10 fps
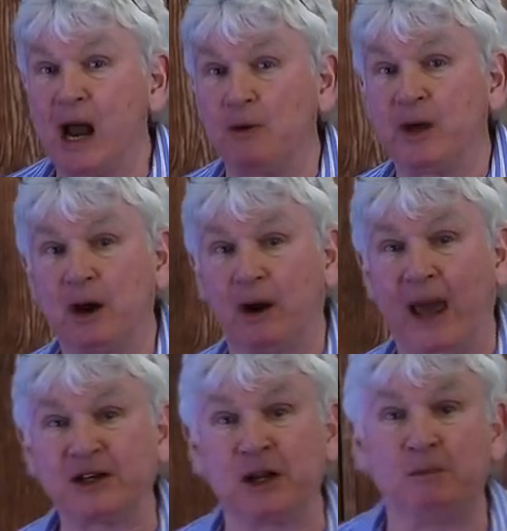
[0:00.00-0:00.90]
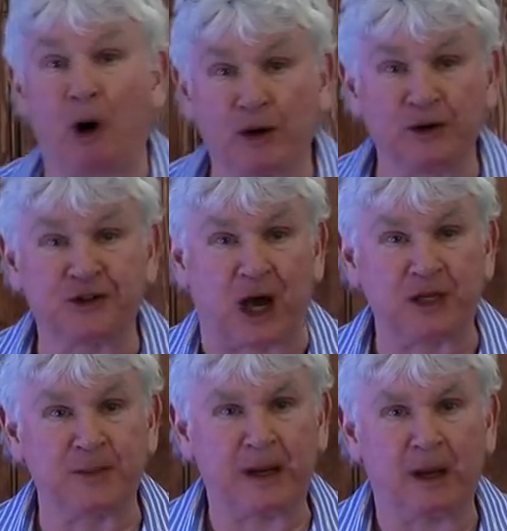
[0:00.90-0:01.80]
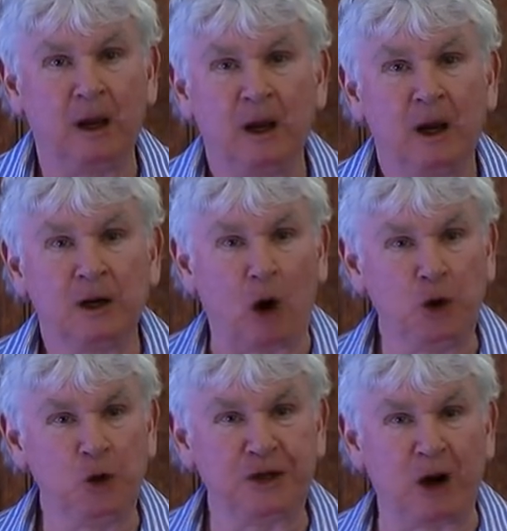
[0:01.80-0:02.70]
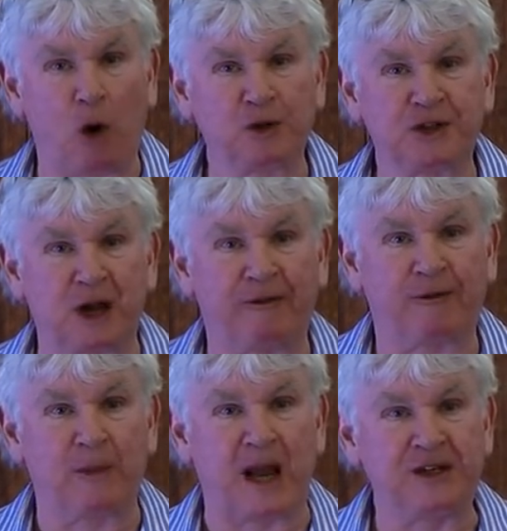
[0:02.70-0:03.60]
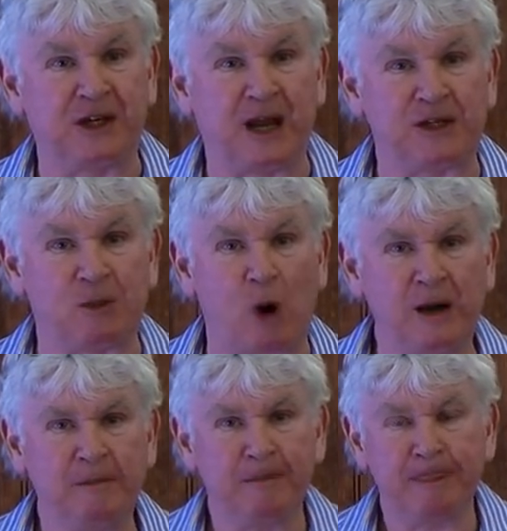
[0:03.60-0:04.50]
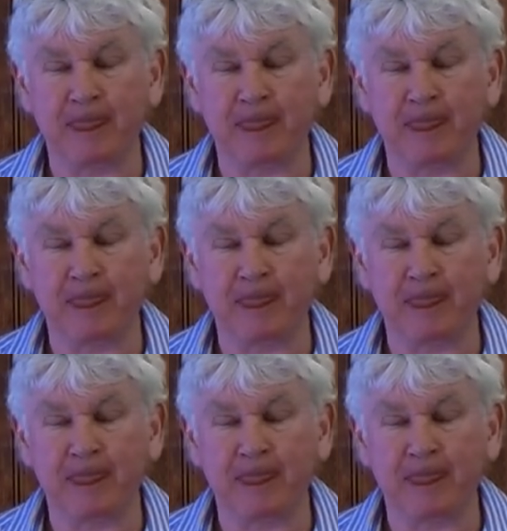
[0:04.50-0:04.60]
be out there collecting modern seismic, not using old stuff from 1981.